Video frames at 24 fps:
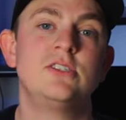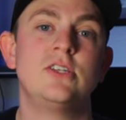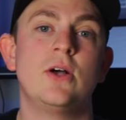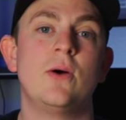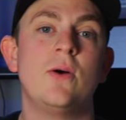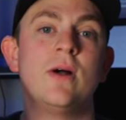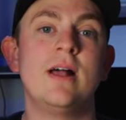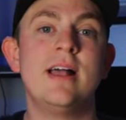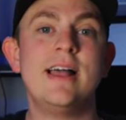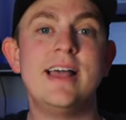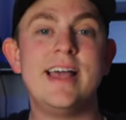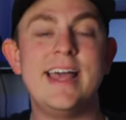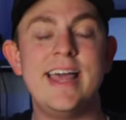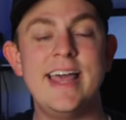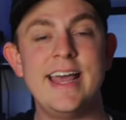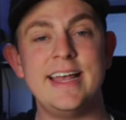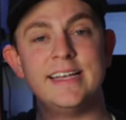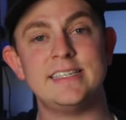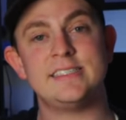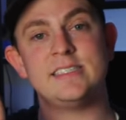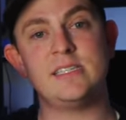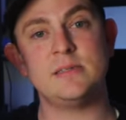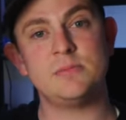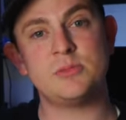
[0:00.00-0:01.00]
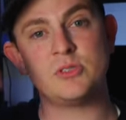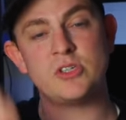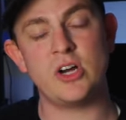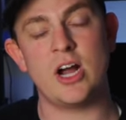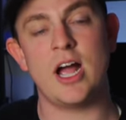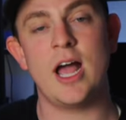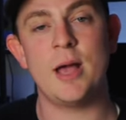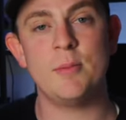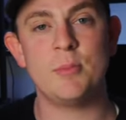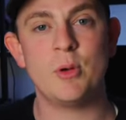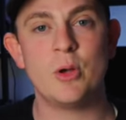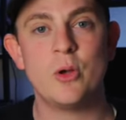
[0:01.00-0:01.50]
So hit
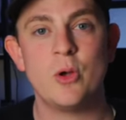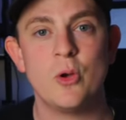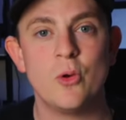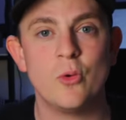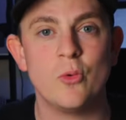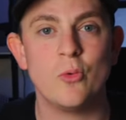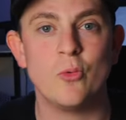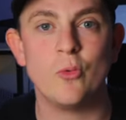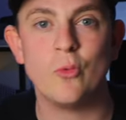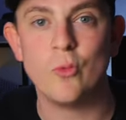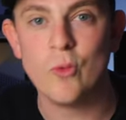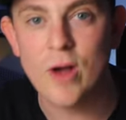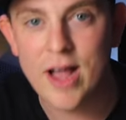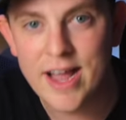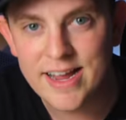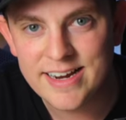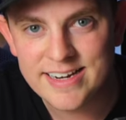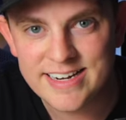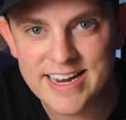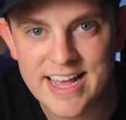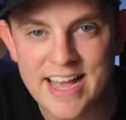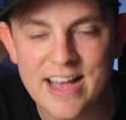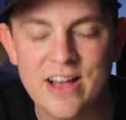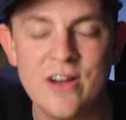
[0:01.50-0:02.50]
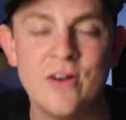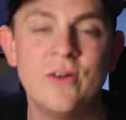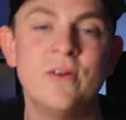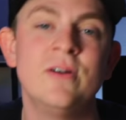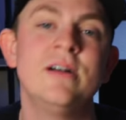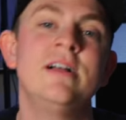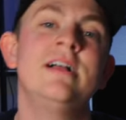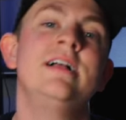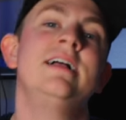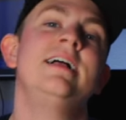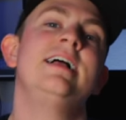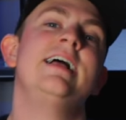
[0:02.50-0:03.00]
subscribe right now